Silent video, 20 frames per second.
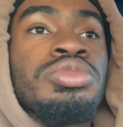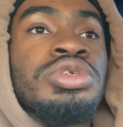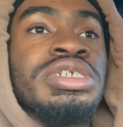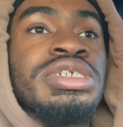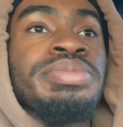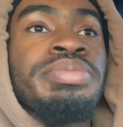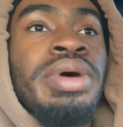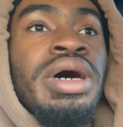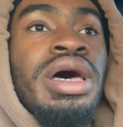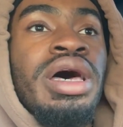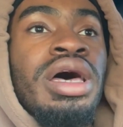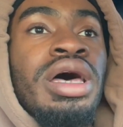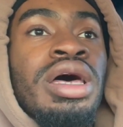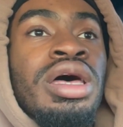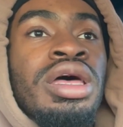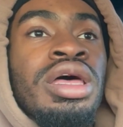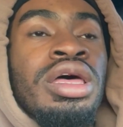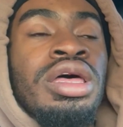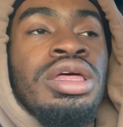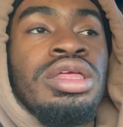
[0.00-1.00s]
by
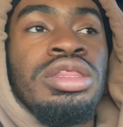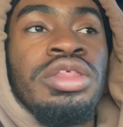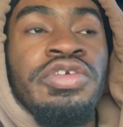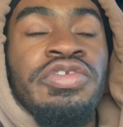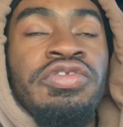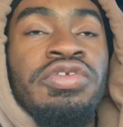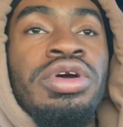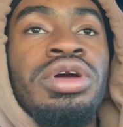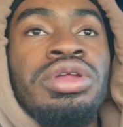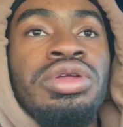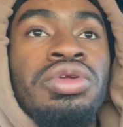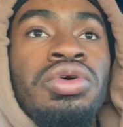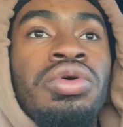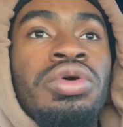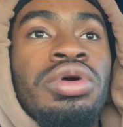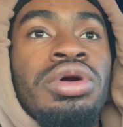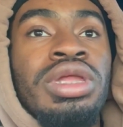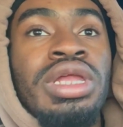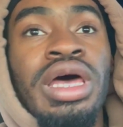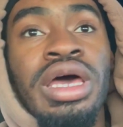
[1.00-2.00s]
the front
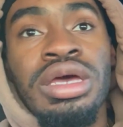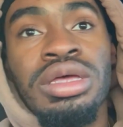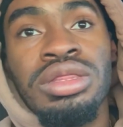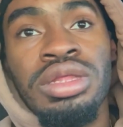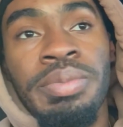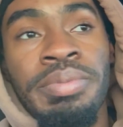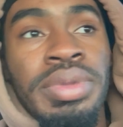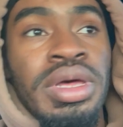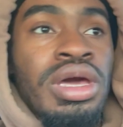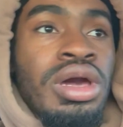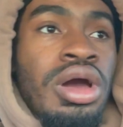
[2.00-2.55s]
door, like the big